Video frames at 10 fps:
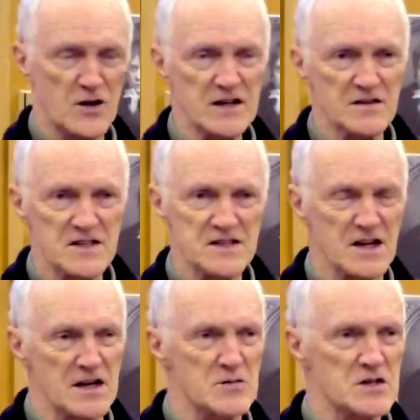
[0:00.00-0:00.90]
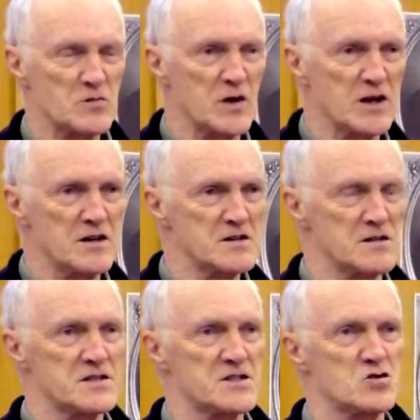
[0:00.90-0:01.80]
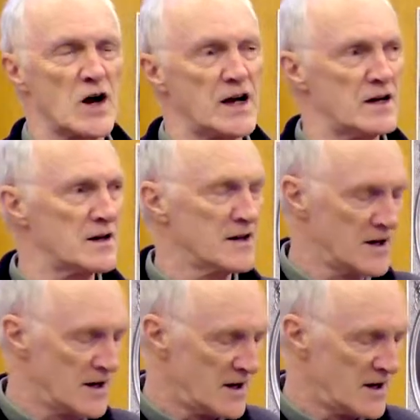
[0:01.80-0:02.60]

creak at the seams, it's beginning to strain.